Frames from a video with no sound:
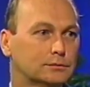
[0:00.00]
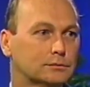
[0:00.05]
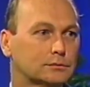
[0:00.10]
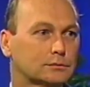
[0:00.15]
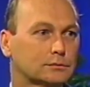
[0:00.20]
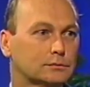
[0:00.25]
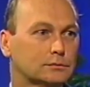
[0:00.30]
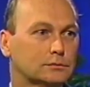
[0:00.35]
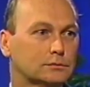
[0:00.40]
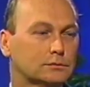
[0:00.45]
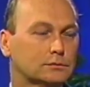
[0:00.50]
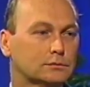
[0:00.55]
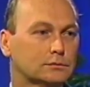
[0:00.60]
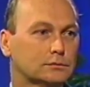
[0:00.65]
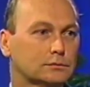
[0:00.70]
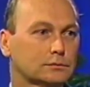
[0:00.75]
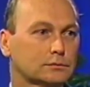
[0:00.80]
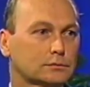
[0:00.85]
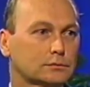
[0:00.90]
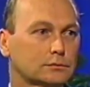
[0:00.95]
Yes,
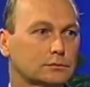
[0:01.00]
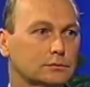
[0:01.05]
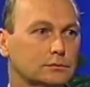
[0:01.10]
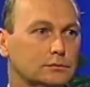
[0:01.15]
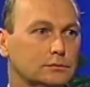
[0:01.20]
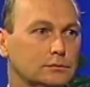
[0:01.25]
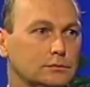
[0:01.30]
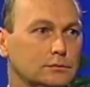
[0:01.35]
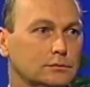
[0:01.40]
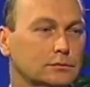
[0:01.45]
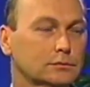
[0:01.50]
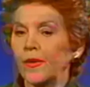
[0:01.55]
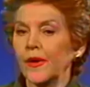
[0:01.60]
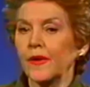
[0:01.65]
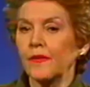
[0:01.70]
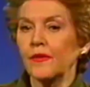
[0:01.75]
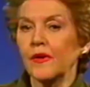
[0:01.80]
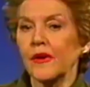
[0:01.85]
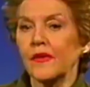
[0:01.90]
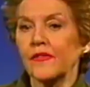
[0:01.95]
and how
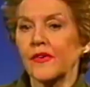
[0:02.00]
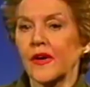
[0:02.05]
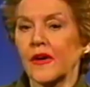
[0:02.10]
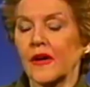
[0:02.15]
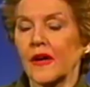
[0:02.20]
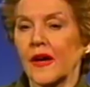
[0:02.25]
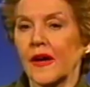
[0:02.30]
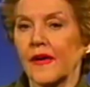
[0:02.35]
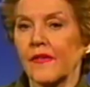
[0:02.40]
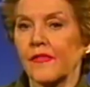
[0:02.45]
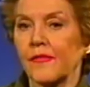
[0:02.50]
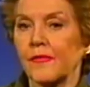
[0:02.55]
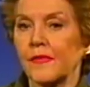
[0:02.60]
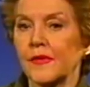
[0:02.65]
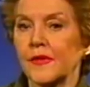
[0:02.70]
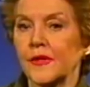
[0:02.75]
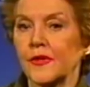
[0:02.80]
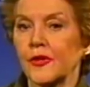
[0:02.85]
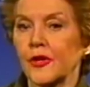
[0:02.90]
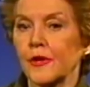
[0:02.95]
we live our life
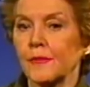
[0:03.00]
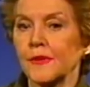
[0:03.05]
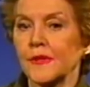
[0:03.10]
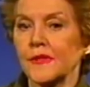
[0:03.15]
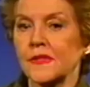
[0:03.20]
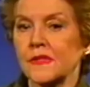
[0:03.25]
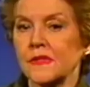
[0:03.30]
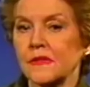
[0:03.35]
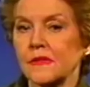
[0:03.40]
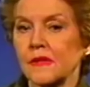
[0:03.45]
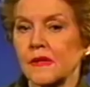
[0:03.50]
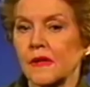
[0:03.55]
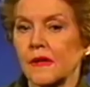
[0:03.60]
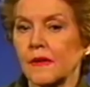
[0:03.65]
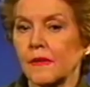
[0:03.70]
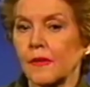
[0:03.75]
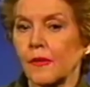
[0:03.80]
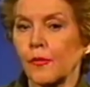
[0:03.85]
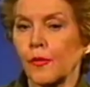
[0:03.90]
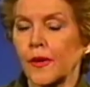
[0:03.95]
determines
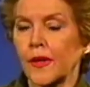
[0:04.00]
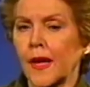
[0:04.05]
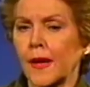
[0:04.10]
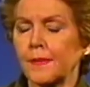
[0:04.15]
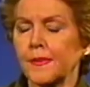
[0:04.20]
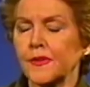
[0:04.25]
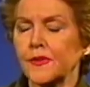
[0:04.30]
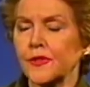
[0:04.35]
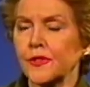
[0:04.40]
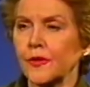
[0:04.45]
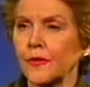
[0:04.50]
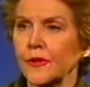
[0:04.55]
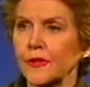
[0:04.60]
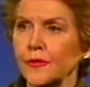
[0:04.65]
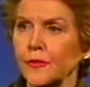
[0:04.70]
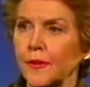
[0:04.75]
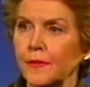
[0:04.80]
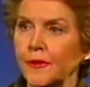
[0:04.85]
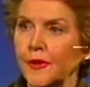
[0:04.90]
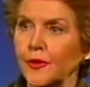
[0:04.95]
what happens to us
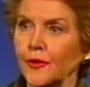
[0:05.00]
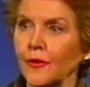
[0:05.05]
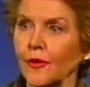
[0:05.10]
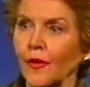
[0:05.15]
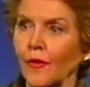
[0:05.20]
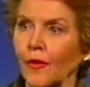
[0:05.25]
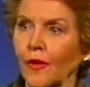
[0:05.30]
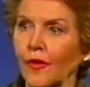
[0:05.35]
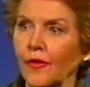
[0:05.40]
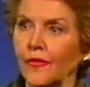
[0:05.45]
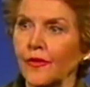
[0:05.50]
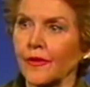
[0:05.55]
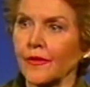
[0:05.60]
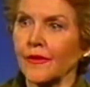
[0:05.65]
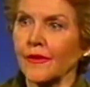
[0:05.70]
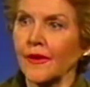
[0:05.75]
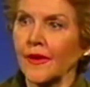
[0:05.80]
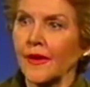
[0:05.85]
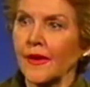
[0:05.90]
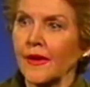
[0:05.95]
when we do go
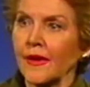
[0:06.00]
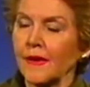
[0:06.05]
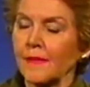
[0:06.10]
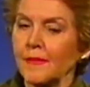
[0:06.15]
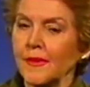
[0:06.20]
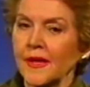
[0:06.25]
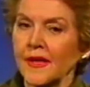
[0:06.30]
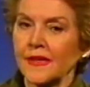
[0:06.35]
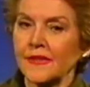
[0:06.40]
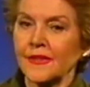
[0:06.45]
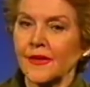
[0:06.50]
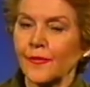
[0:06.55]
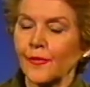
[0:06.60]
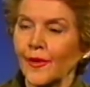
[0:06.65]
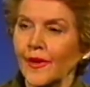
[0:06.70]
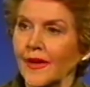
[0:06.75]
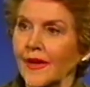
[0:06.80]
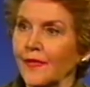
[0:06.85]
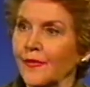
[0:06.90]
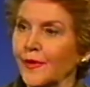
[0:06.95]
over, because if we
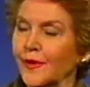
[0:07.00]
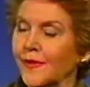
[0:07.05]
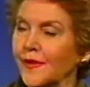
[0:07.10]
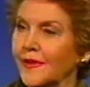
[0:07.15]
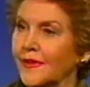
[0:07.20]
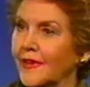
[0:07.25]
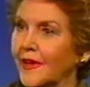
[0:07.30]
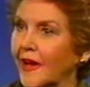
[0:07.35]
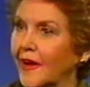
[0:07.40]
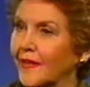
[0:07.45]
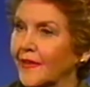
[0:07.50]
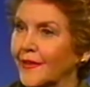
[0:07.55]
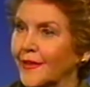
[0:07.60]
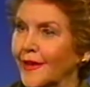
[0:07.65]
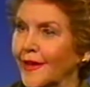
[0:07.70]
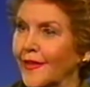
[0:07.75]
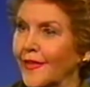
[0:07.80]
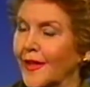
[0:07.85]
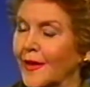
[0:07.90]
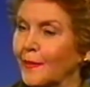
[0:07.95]
live with
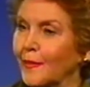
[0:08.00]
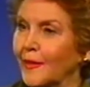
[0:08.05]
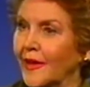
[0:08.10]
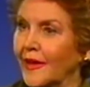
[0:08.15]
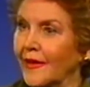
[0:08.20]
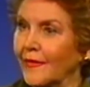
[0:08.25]
integrity, then we